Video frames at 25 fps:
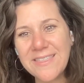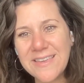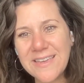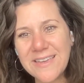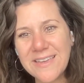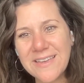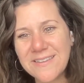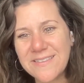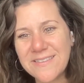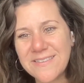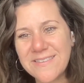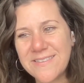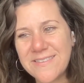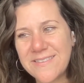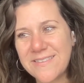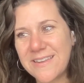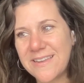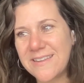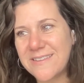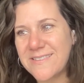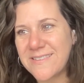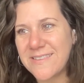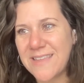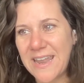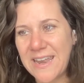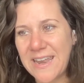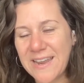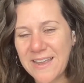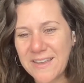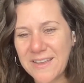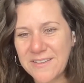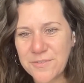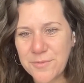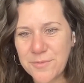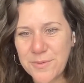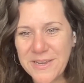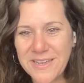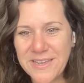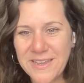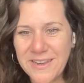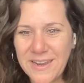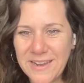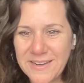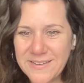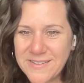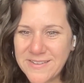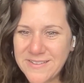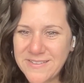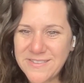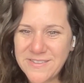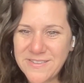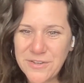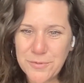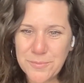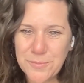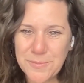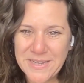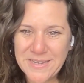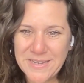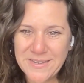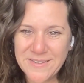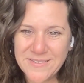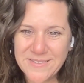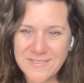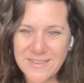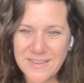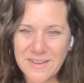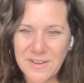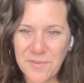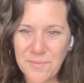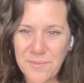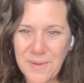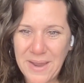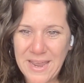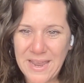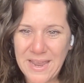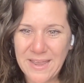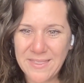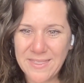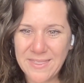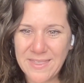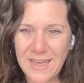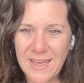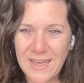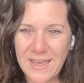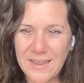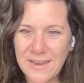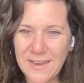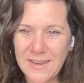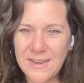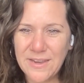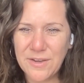think it's letting us reconnect as humans in a way that